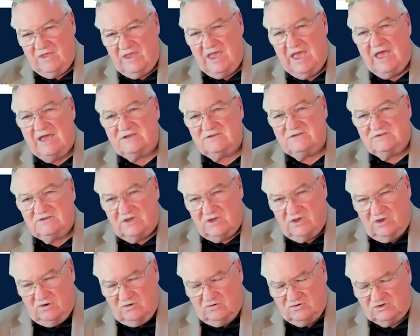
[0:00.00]
the
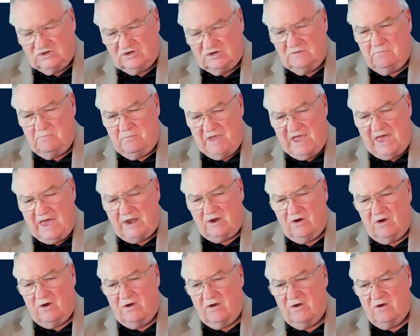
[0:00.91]
execution
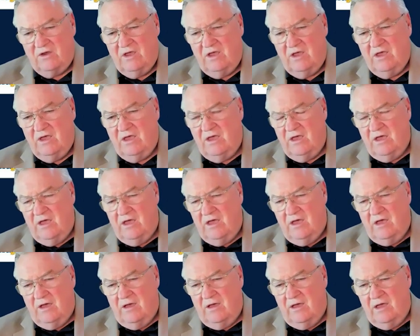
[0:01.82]
better.
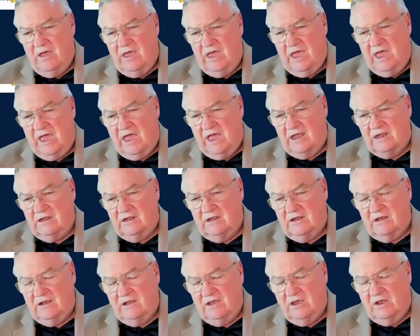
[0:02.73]

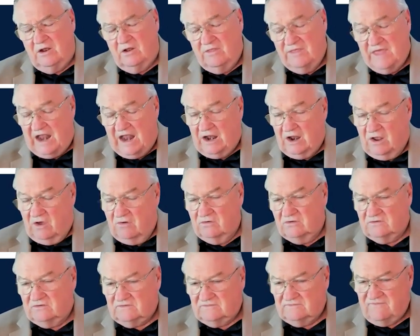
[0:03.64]
And that
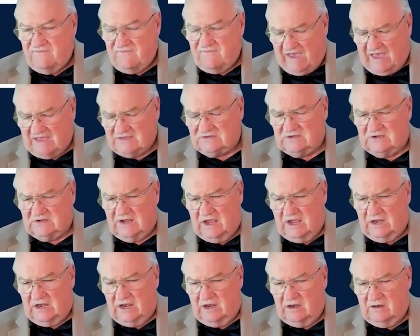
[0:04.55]
alone's
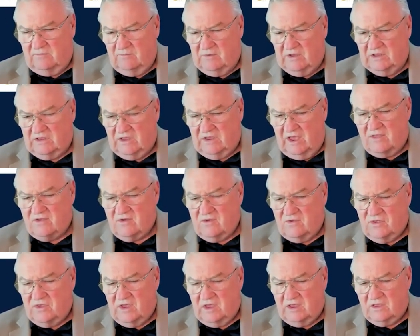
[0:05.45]
fascinating. But the other
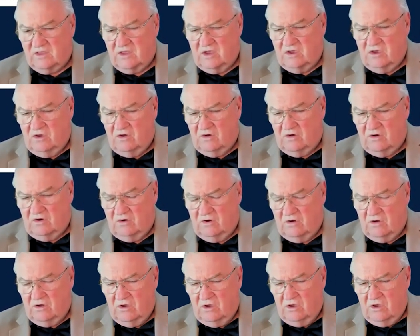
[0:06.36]
thing that
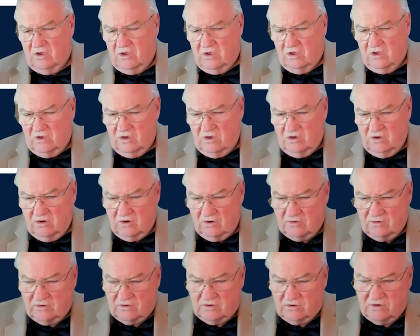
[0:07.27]
you're
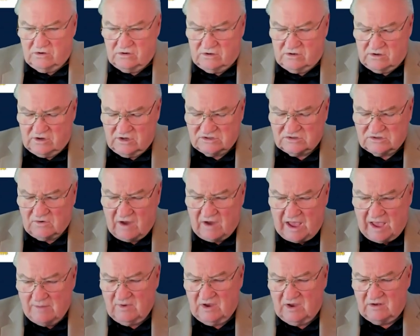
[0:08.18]

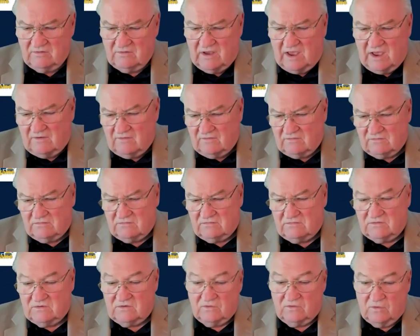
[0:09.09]
describing
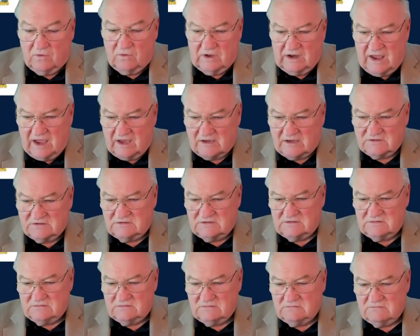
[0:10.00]
to an
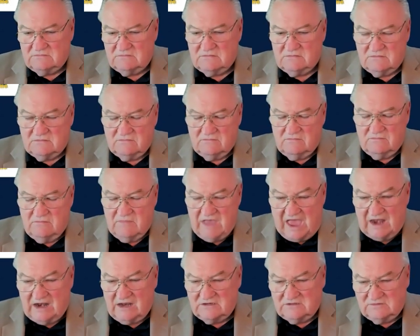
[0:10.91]

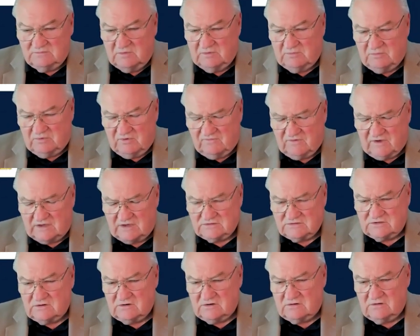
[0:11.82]
ex-management
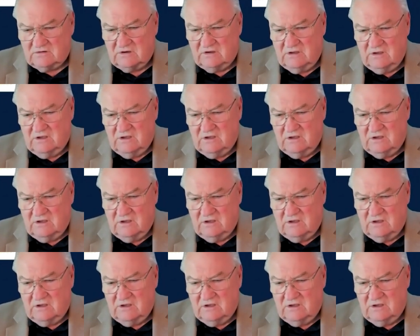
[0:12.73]
professor